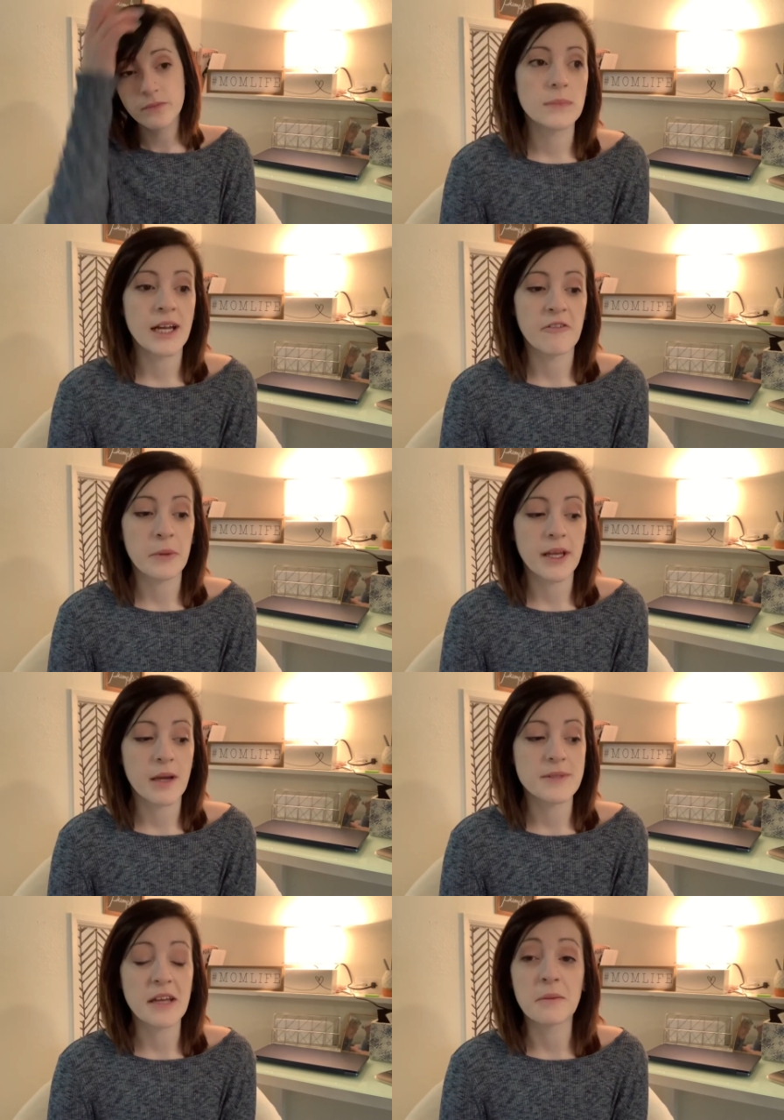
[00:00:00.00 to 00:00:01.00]
and everybody
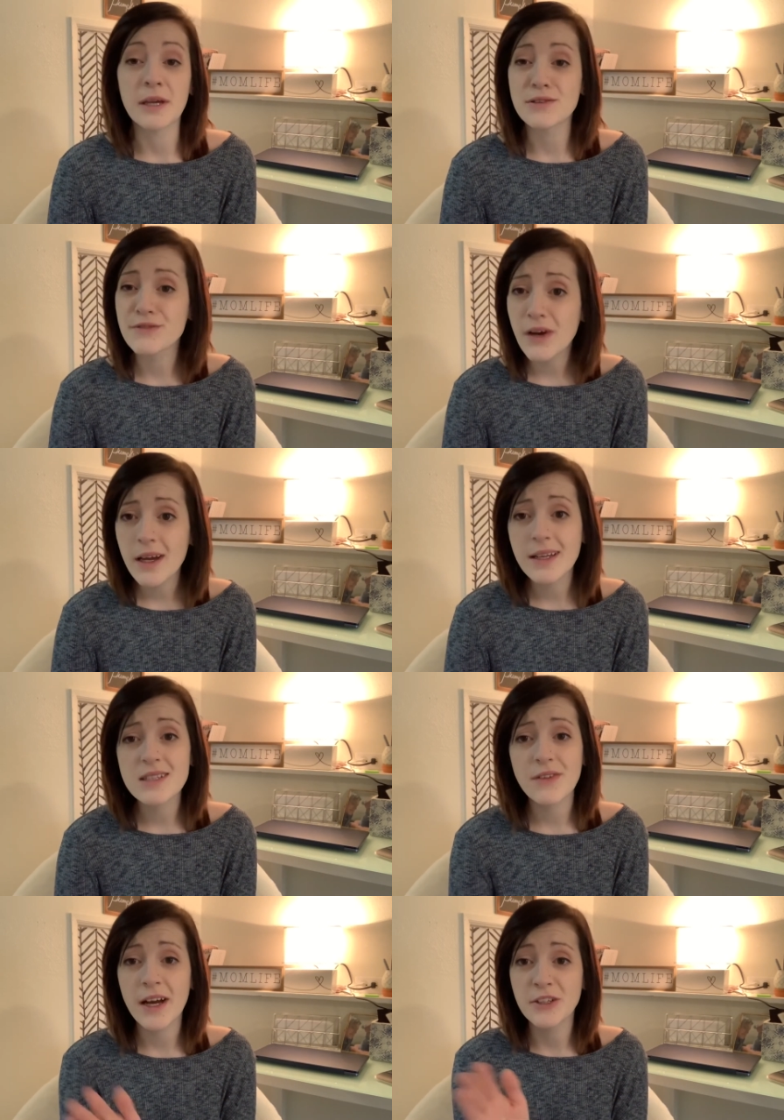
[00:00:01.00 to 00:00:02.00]
kept telling me, it's
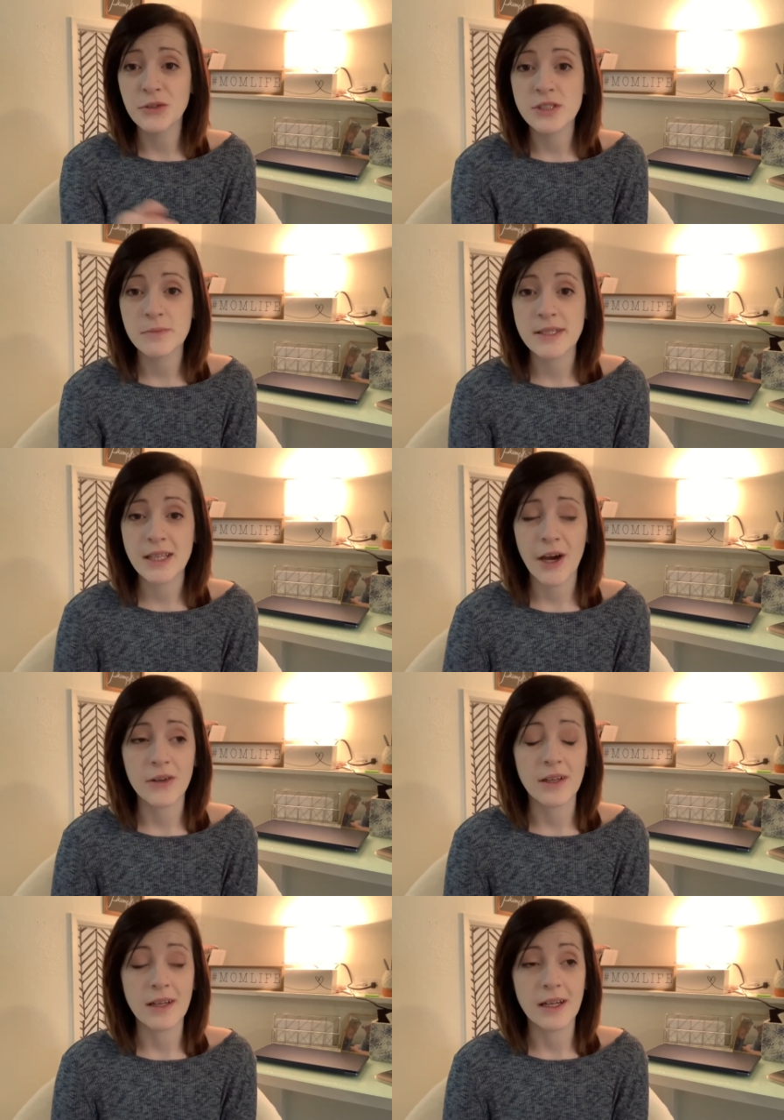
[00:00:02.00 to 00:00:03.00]
fine, you just
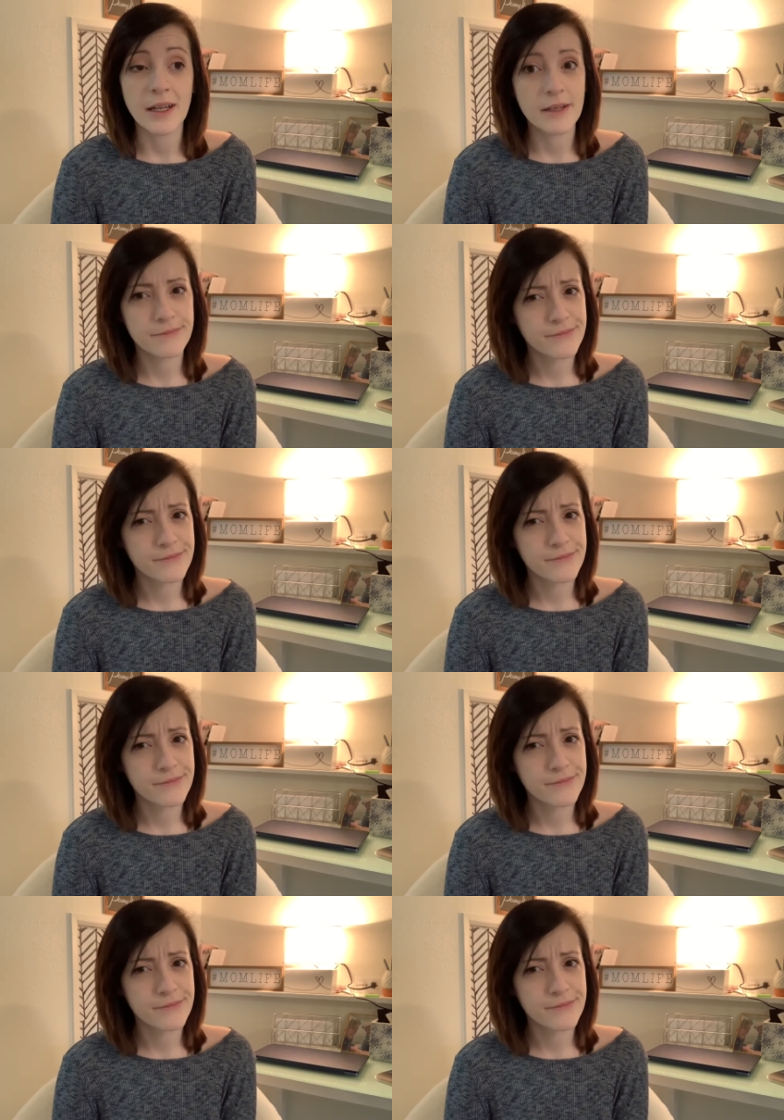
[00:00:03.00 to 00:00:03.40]
miscalculated it.